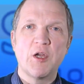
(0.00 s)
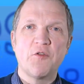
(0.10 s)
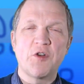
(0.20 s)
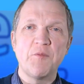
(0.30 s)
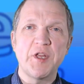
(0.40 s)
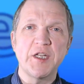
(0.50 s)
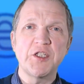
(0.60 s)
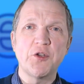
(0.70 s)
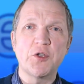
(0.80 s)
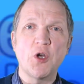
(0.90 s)
From
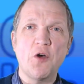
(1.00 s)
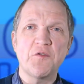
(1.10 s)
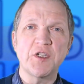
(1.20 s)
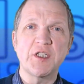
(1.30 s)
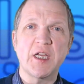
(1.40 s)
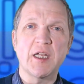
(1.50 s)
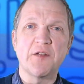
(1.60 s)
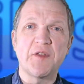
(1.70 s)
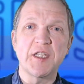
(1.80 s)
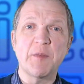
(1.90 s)
this you can often tell
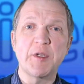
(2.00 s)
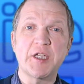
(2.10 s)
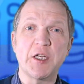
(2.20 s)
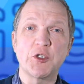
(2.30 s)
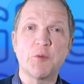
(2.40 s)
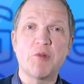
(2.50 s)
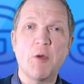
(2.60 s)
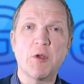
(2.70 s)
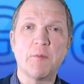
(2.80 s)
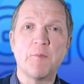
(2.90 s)
if there's a potential
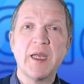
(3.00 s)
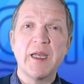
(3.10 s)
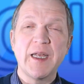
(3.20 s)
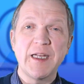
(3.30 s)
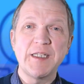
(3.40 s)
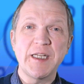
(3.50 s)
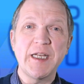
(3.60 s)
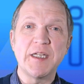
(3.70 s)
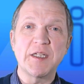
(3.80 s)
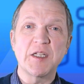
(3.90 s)
problem.
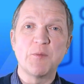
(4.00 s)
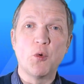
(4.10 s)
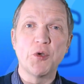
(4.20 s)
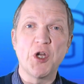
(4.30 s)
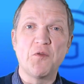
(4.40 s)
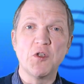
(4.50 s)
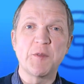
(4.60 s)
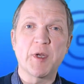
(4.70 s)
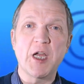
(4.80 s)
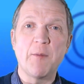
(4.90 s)
Indeed, as more novels
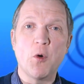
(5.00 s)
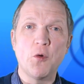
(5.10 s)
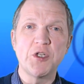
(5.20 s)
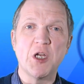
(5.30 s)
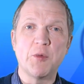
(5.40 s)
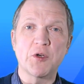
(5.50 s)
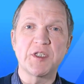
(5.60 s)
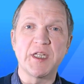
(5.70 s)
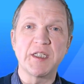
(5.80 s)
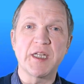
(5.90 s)
become
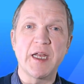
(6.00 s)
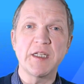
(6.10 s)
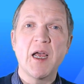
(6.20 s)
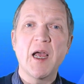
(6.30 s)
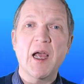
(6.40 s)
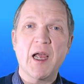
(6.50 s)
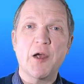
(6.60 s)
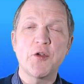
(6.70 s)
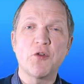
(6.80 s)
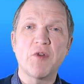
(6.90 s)
audiobooks these days,
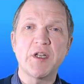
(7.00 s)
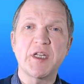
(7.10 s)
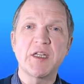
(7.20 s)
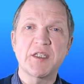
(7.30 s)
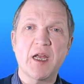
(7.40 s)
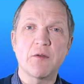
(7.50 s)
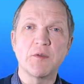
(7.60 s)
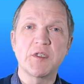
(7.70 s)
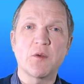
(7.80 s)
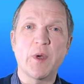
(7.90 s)
how your writing
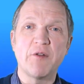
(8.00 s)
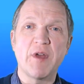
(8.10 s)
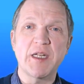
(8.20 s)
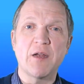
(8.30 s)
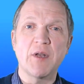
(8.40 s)
sounds when read out